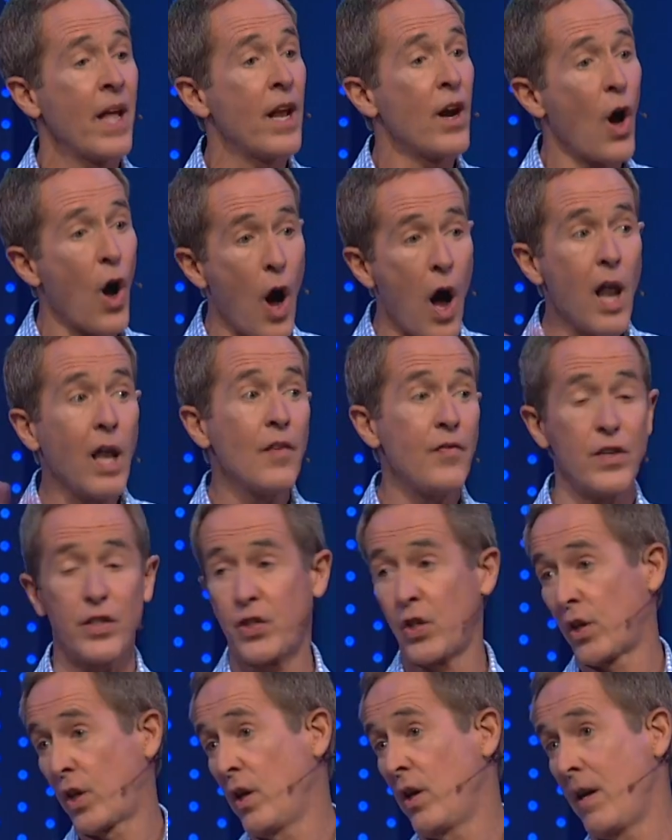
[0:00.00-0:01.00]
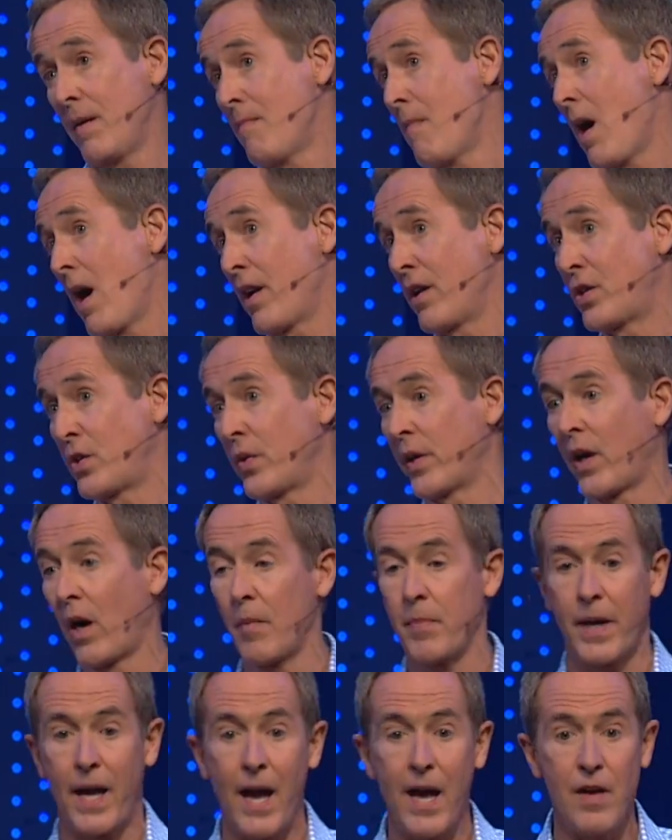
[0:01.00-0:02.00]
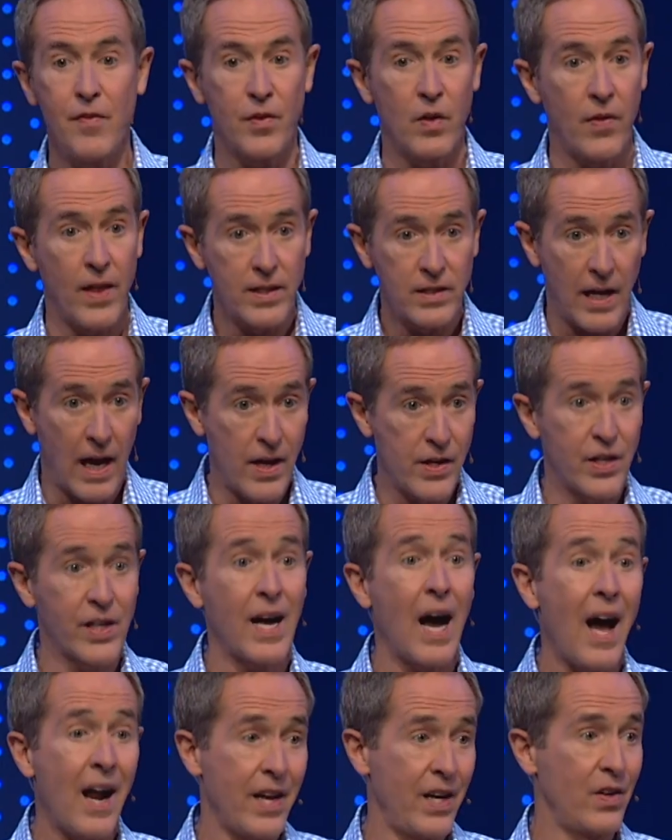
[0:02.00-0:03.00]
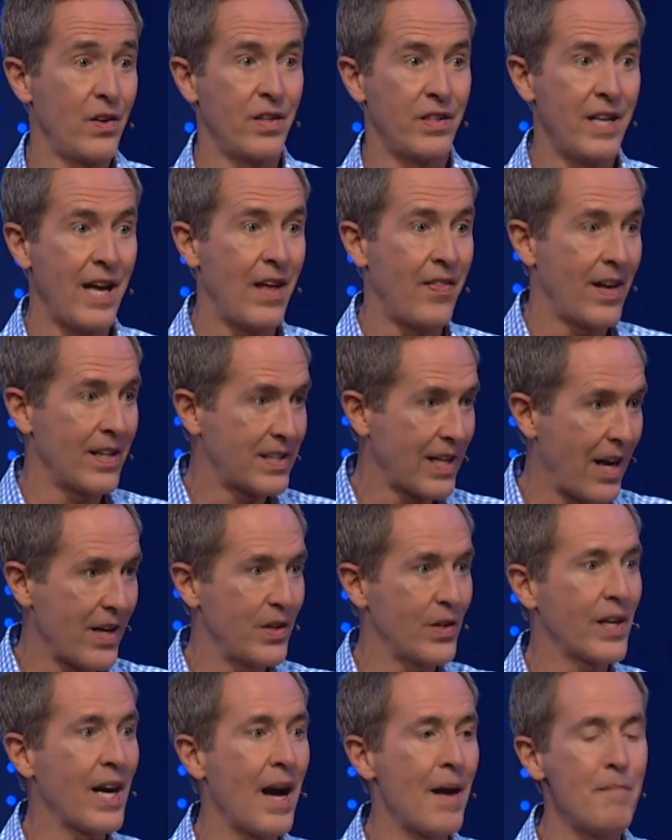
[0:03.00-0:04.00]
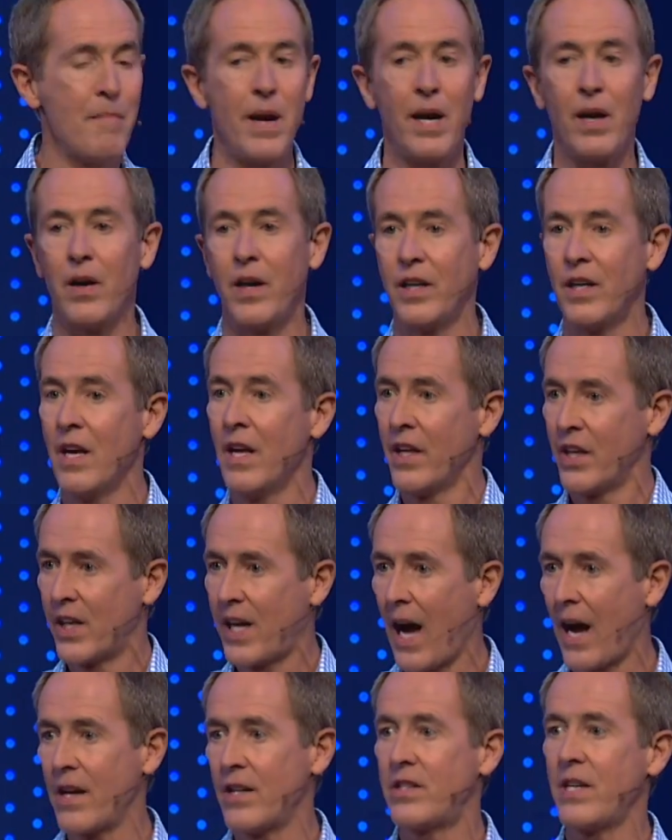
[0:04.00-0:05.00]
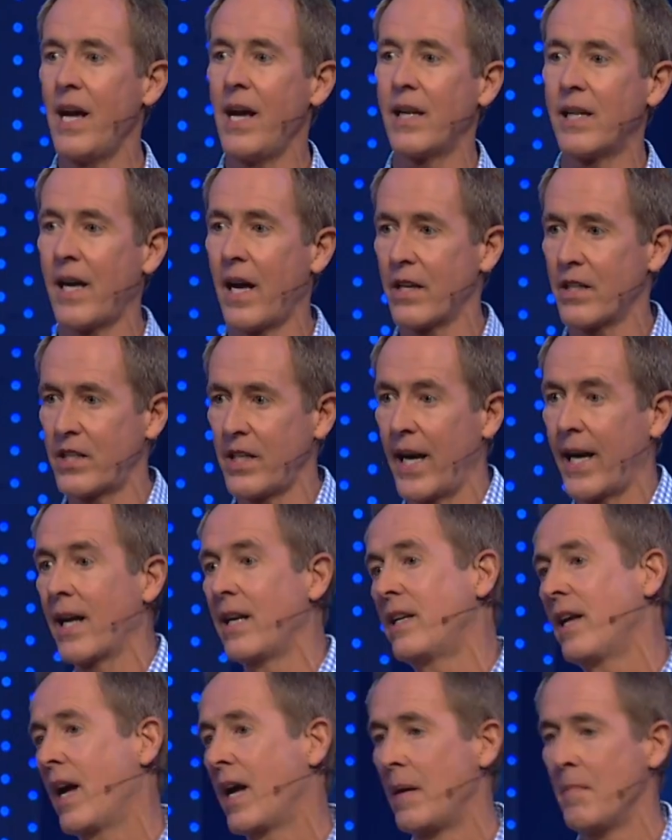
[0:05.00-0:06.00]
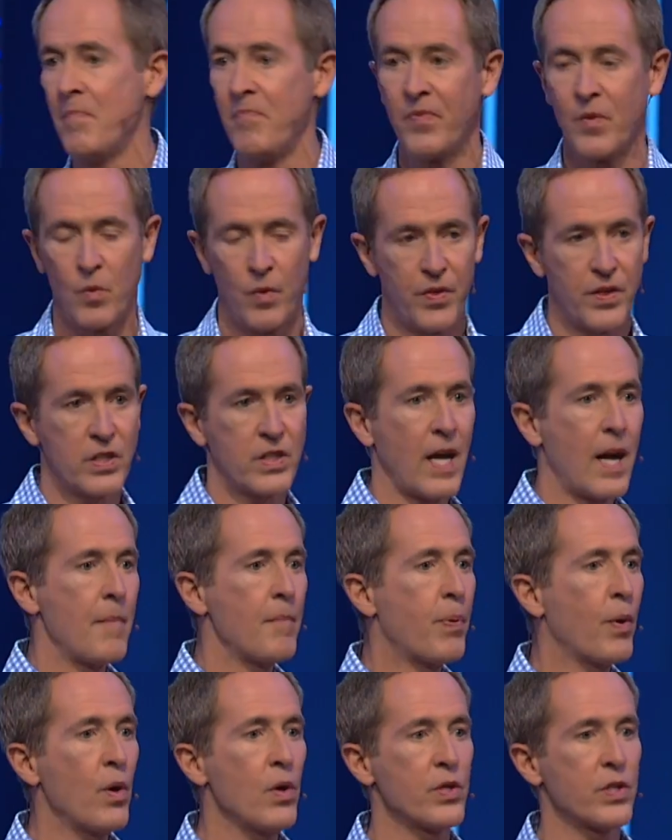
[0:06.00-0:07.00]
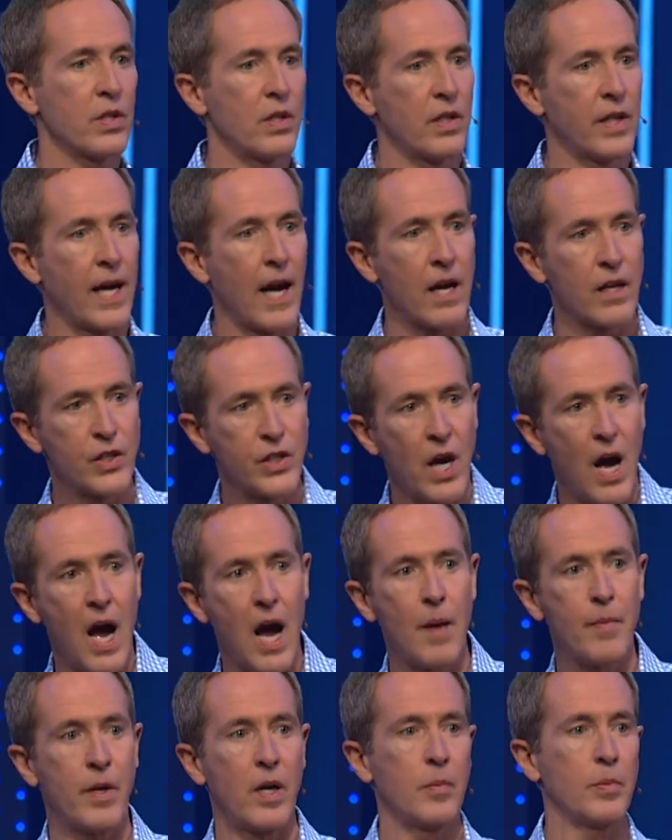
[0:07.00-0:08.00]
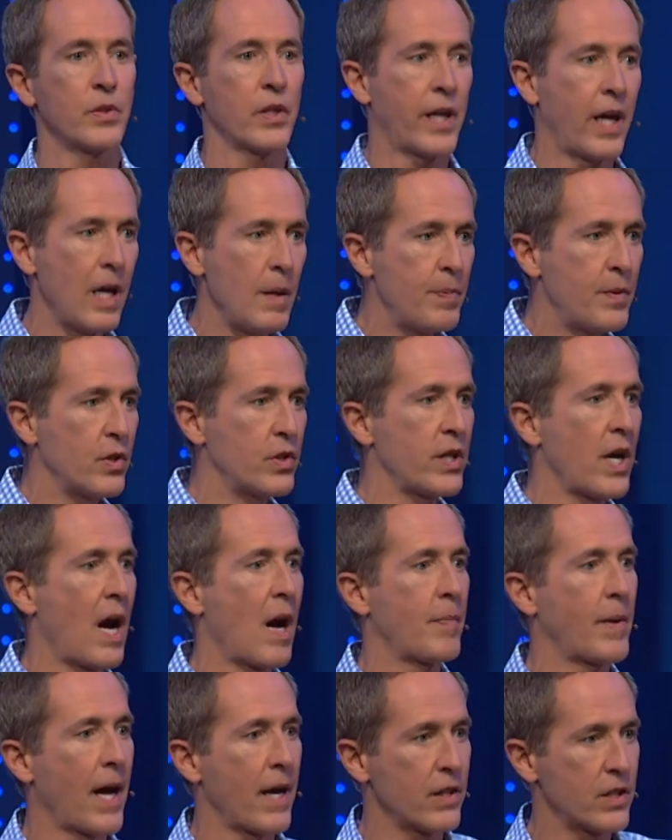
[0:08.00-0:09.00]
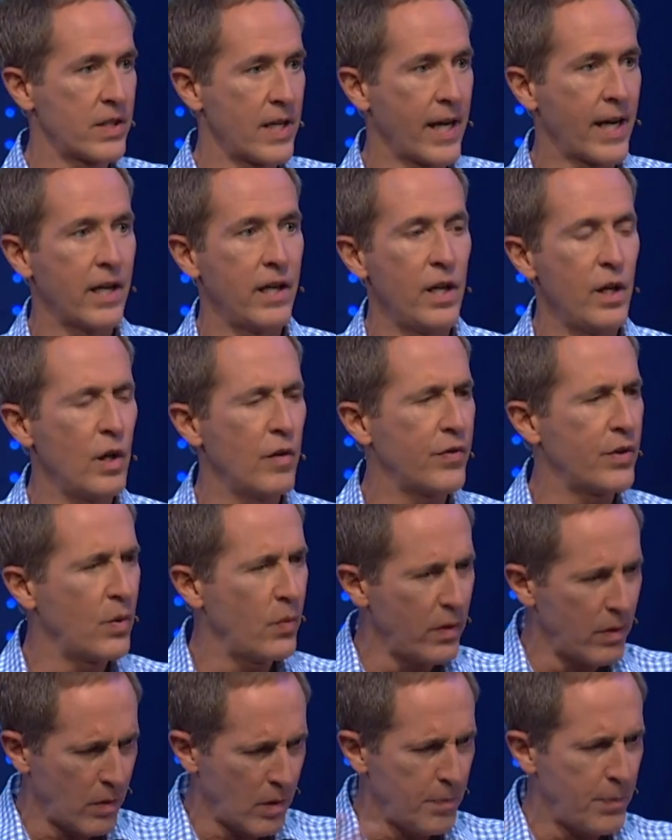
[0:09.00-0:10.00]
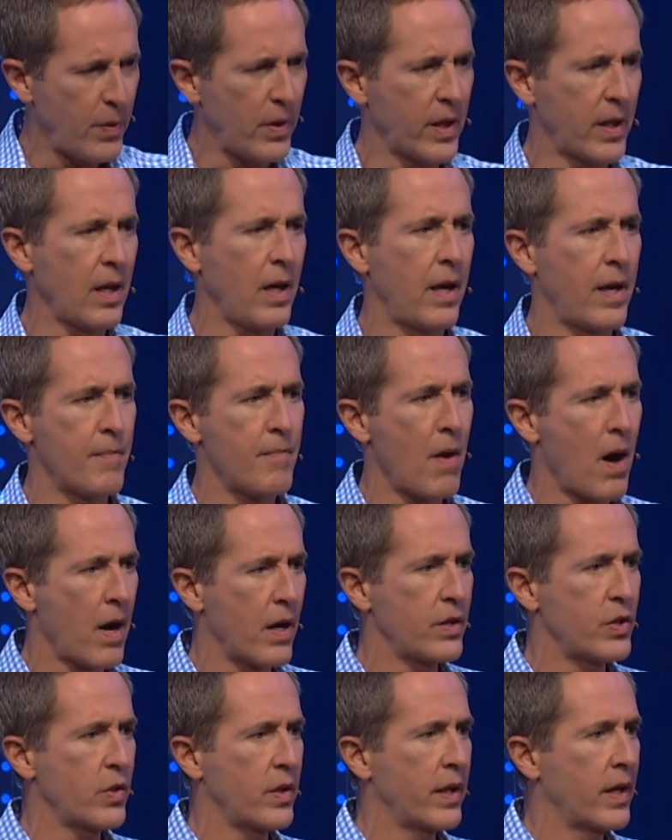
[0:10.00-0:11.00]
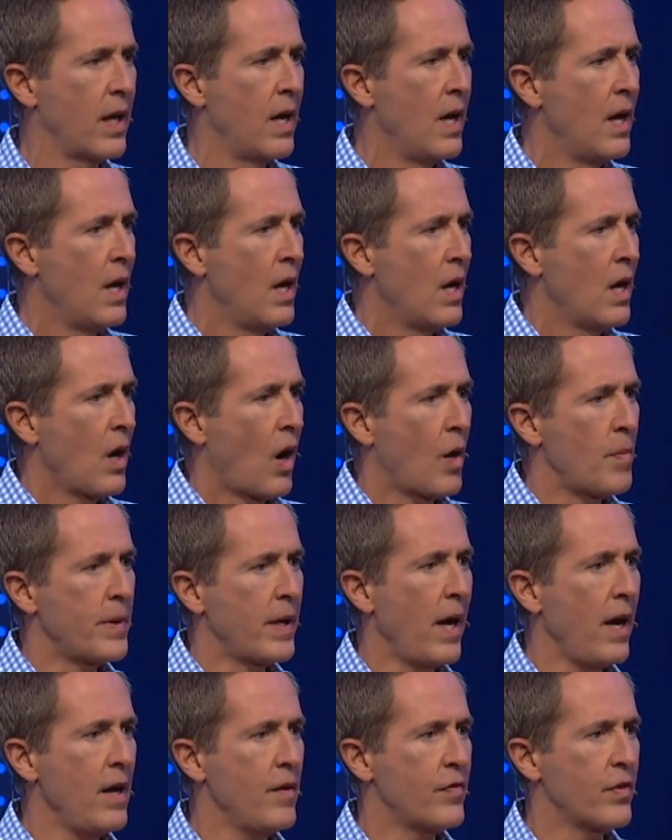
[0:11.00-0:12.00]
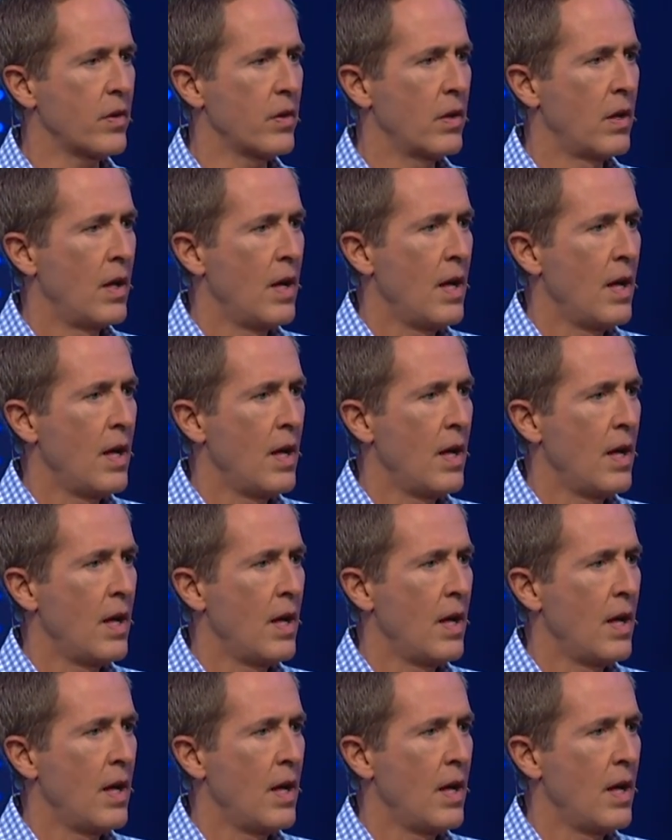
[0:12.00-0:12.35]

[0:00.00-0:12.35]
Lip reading: And all of us are good at monitoring our behavior. That's how you got here today. That's how you got married. You got a date, got a second date with the same person. You got a job. You're able to keep your job. You got a second interview. We're pretty good at monitoring our behavior.